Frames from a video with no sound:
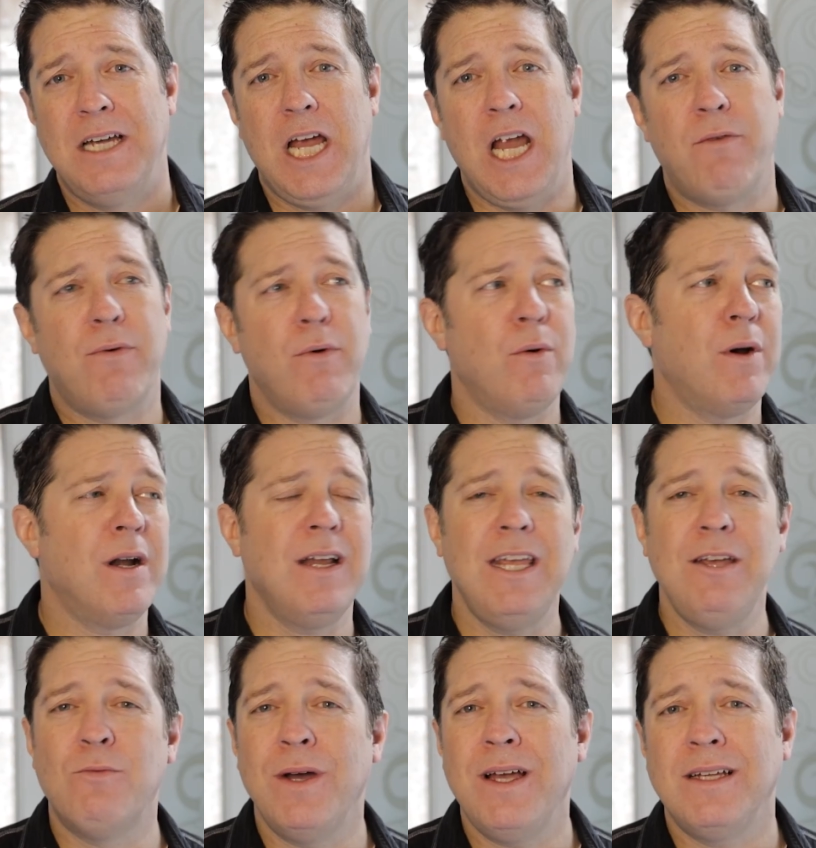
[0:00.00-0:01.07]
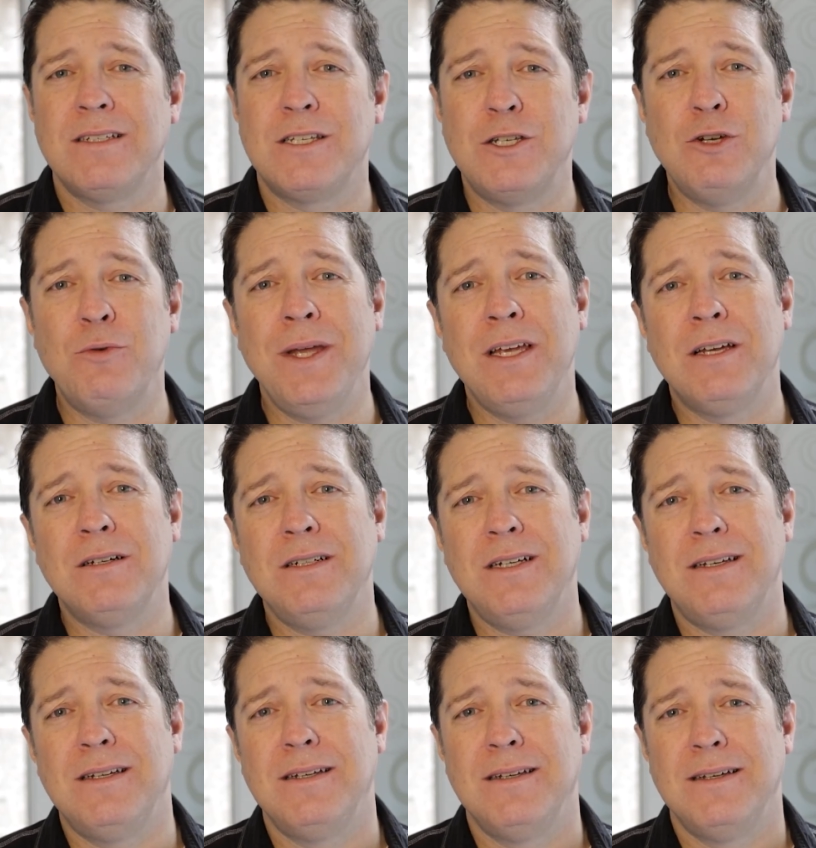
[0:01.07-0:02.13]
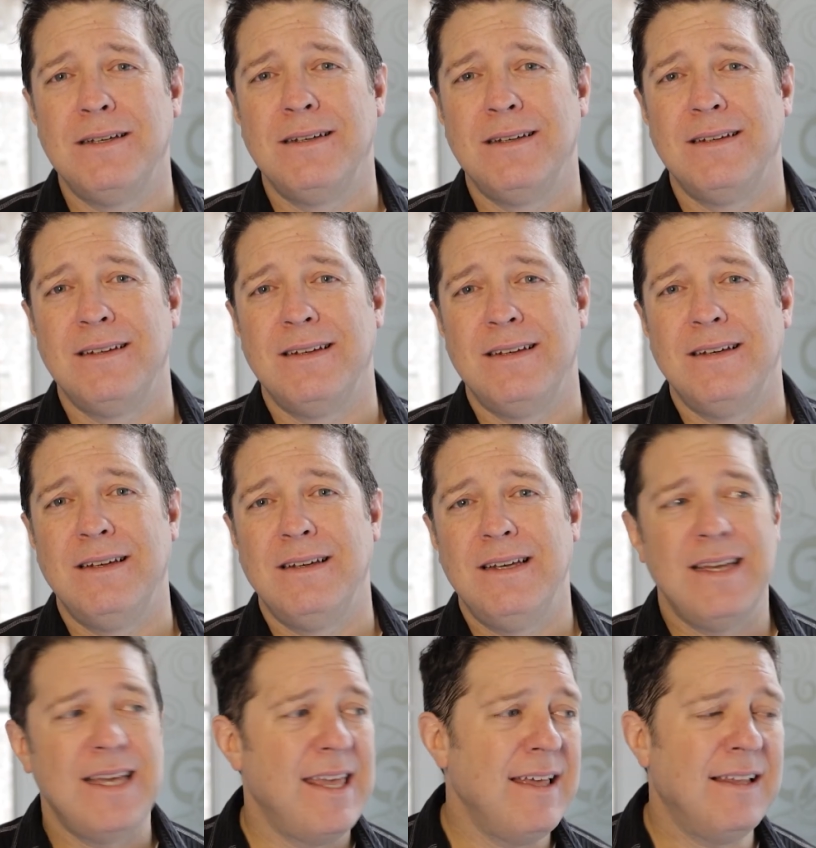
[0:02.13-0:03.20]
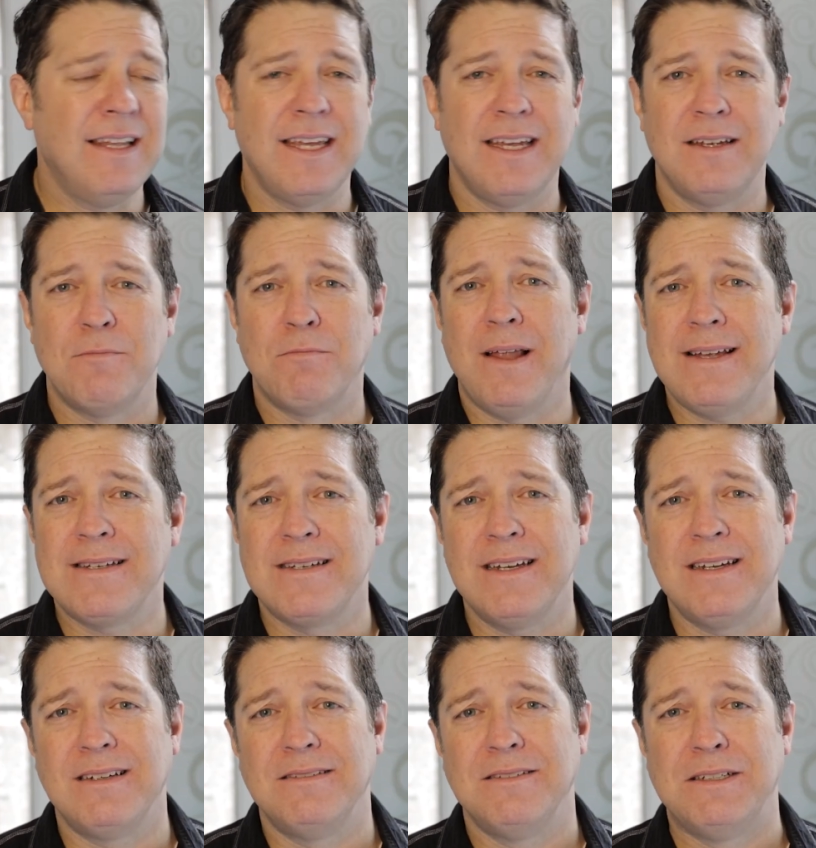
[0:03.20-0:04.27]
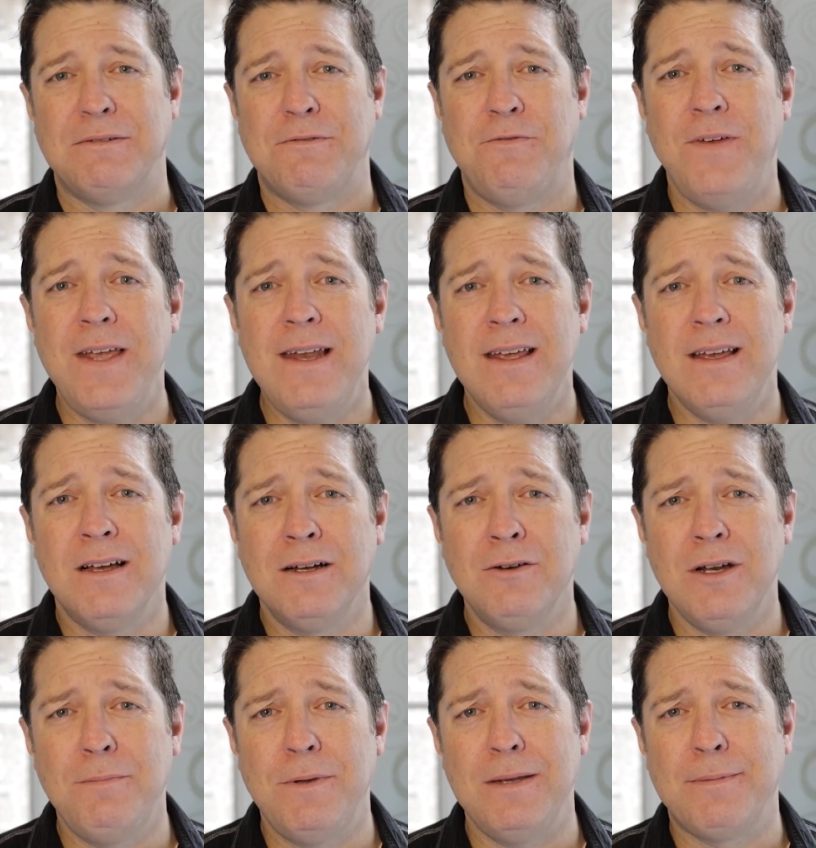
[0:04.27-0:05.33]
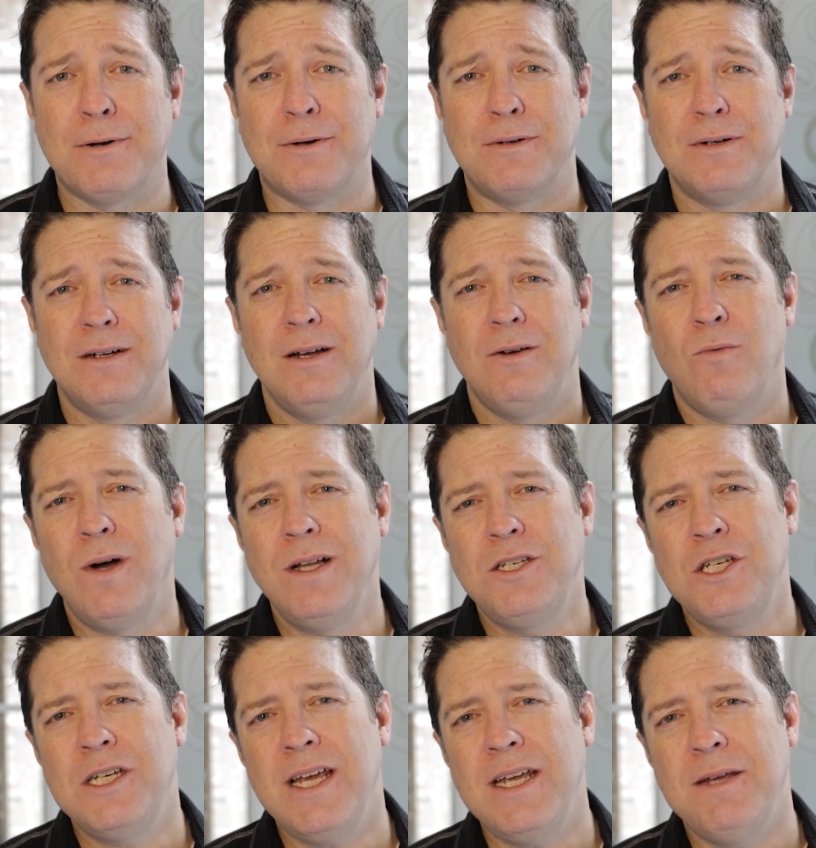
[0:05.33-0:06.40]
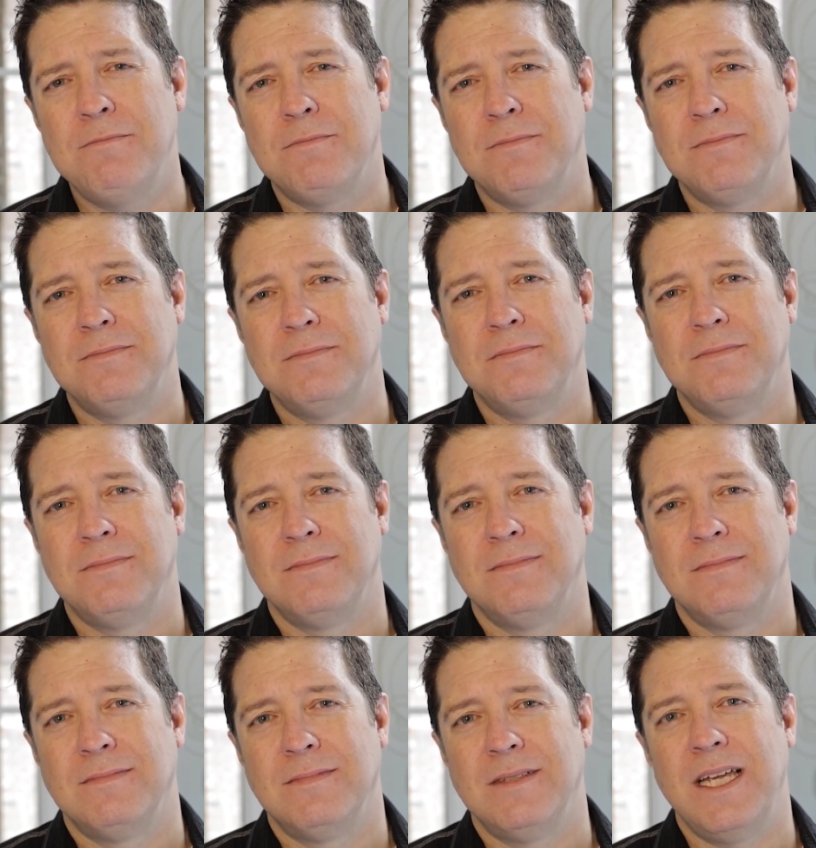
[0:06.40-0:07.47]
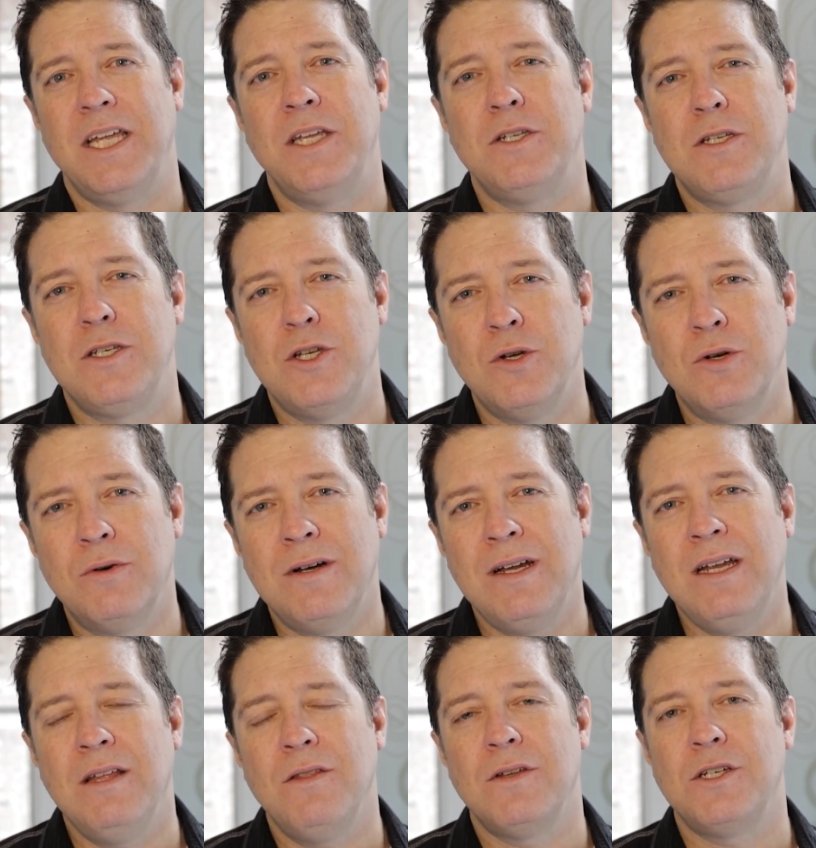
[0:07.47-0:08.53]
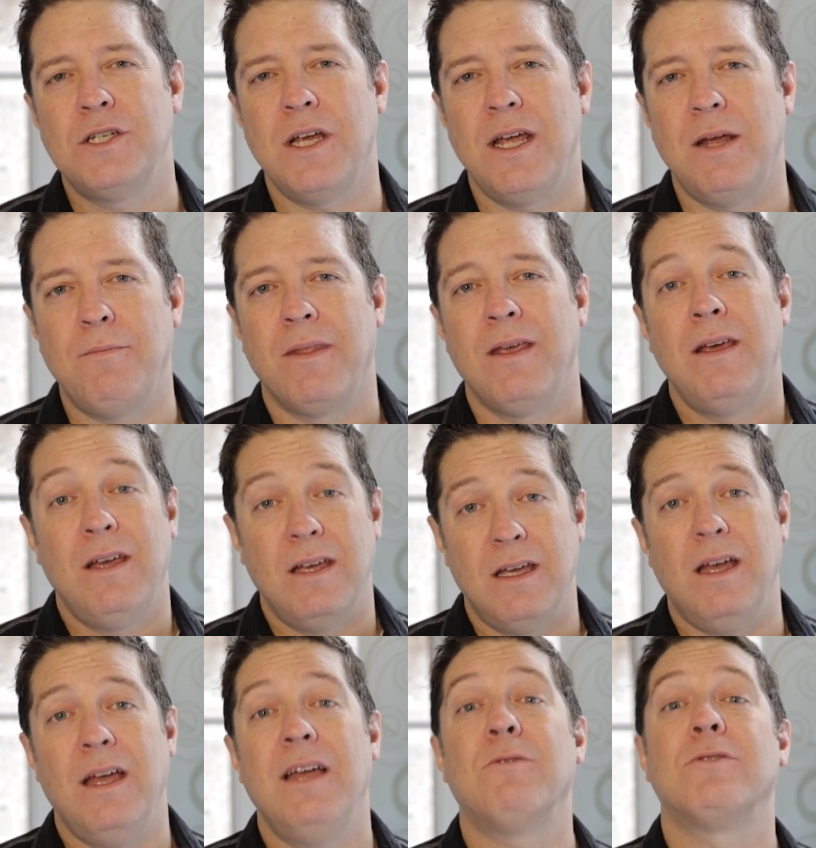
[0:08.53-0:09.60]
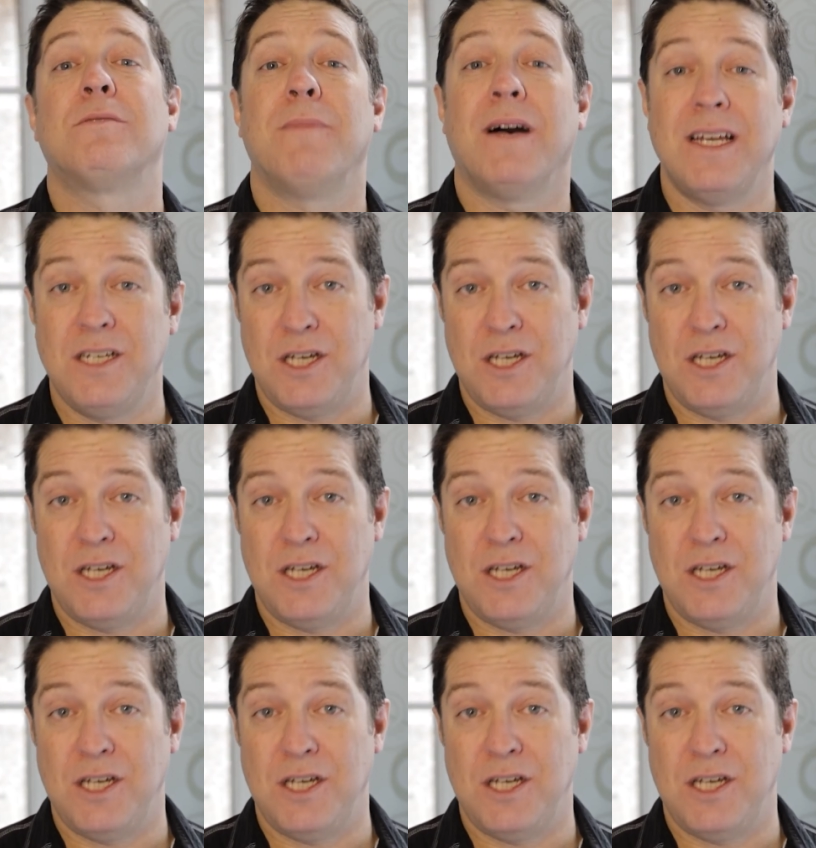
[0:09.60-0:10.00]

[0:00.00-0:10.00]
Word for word: Everywhere he went, doing good, healing, blessing, feeding hungry people. What shame? enduring the shame. It was my